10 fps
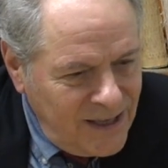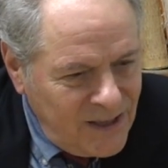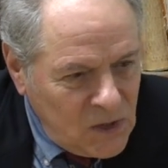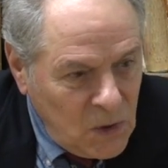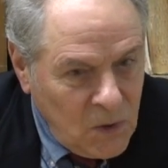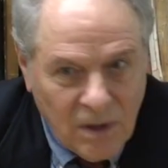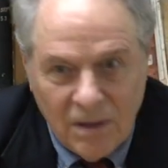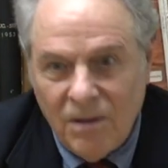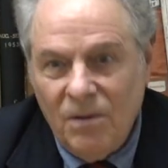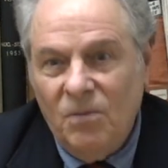So
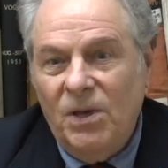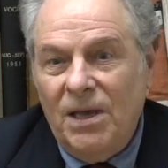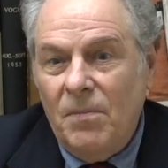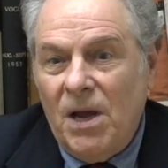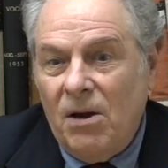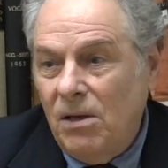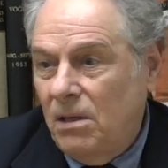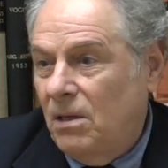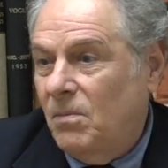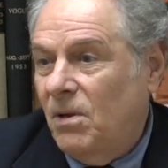we get married
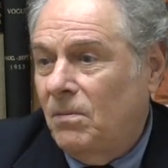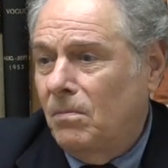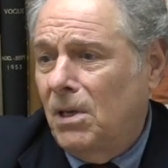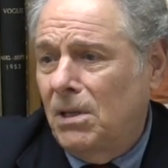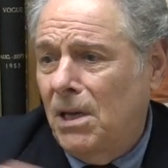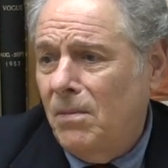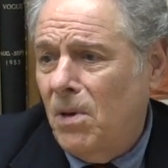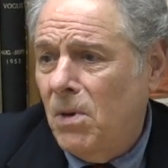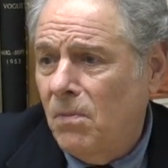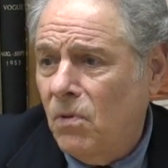here. My, my dad and
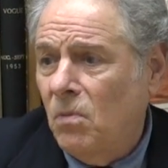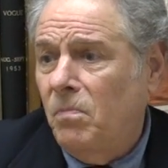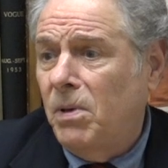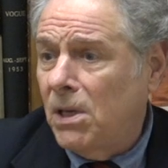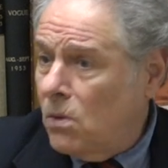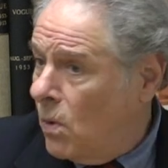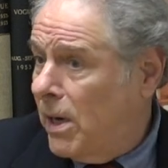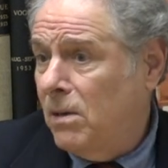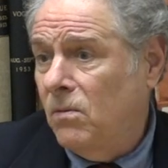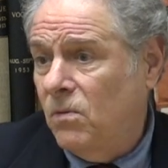my mom throw a big
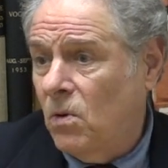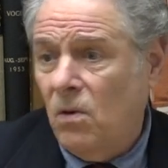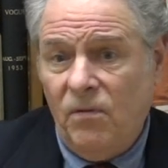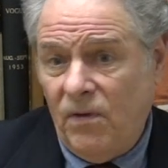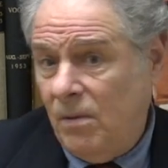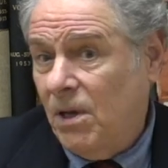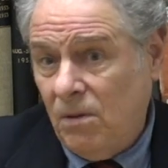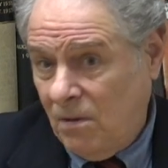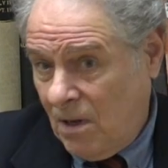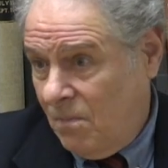wedding with all the family.
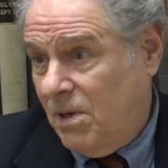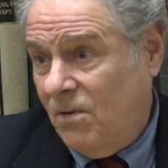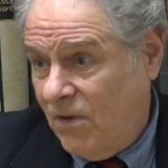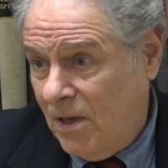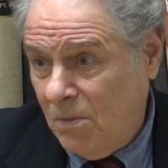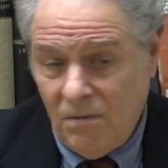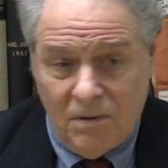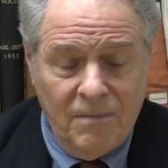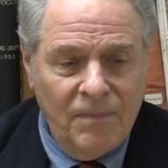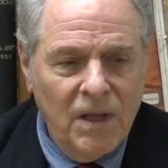I'm big family,
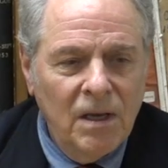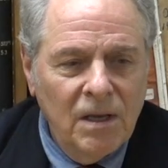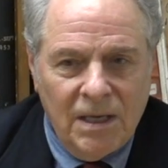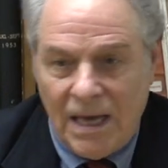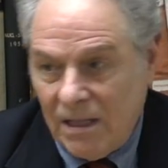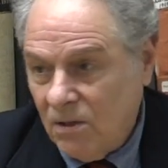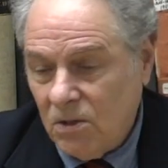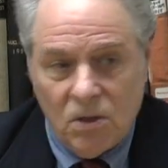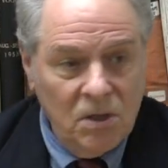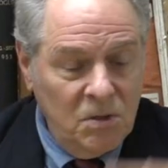right? Catholic
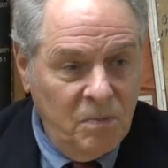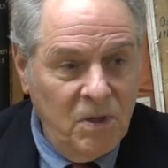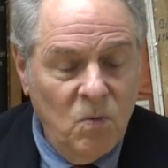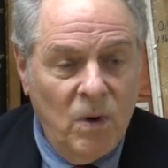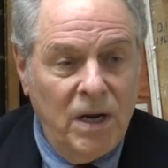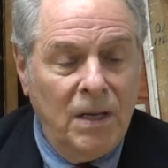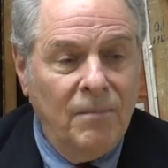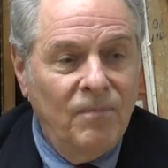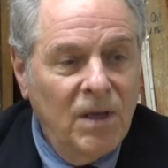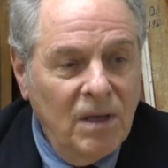church, big
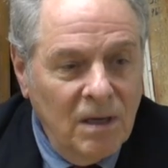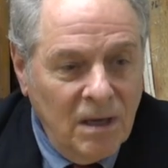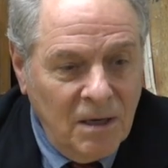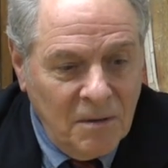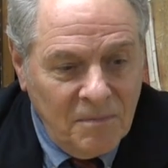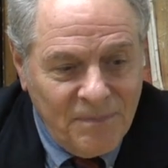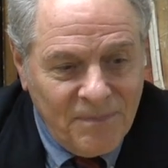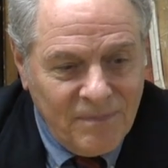wedding, um,